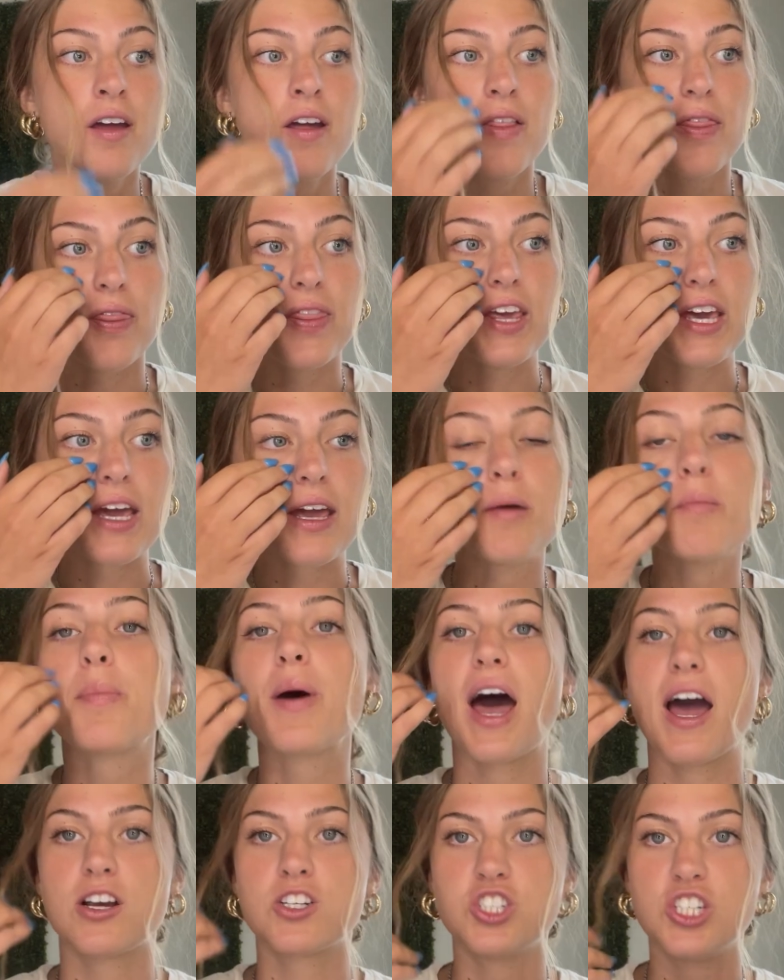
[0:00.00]
The
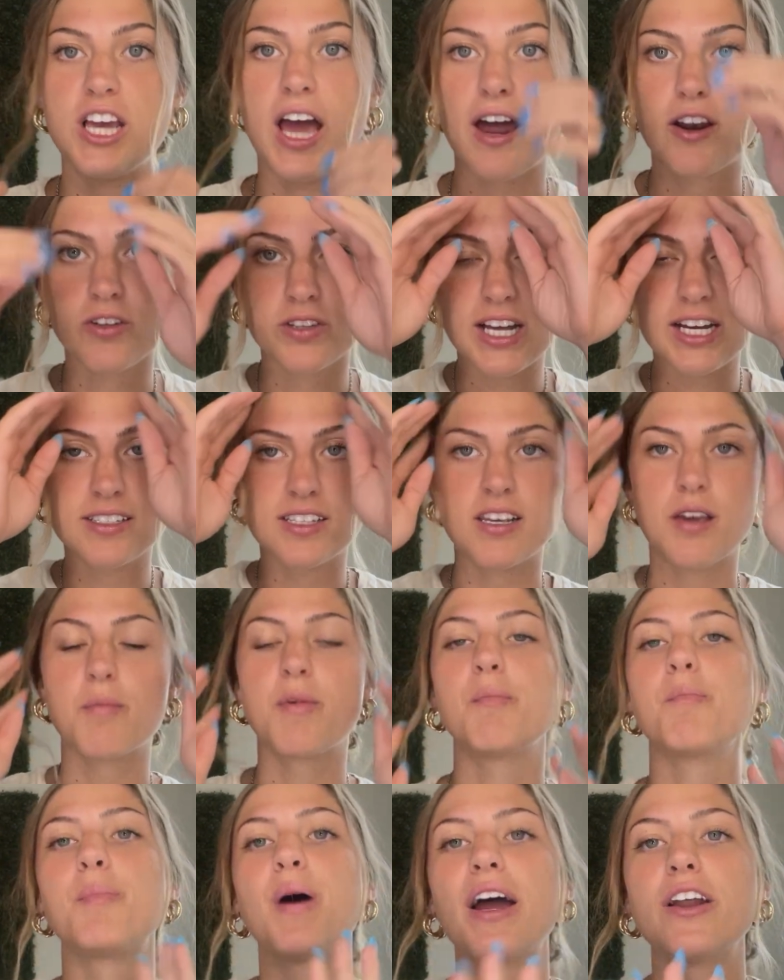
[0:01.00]
impact she had on that team,
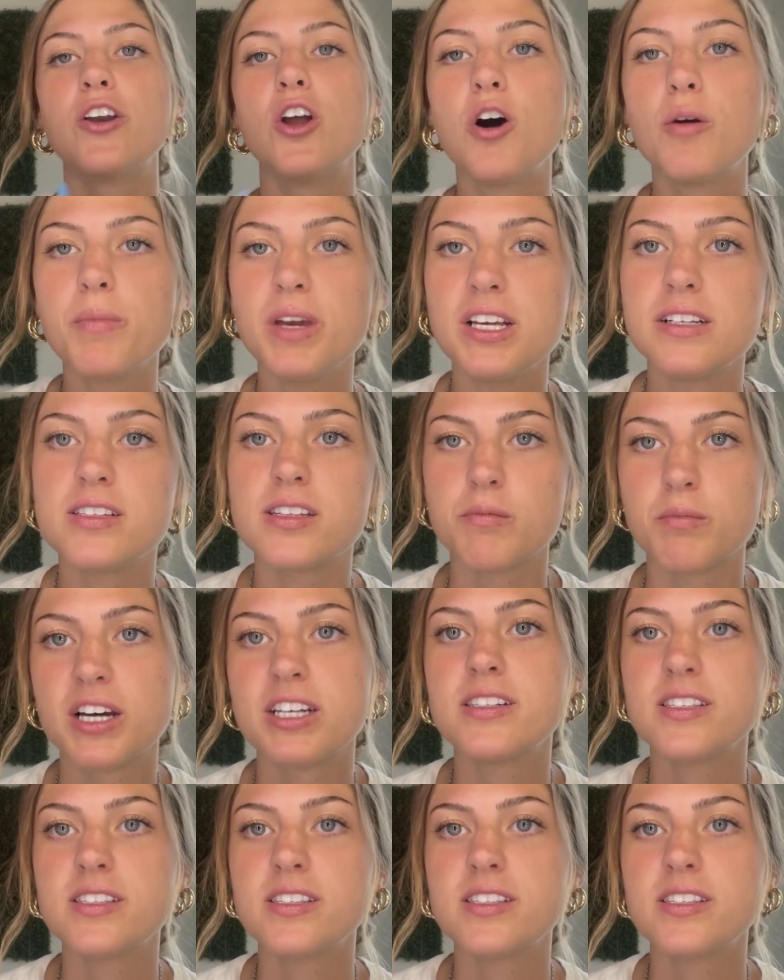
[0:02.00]
and by no means am I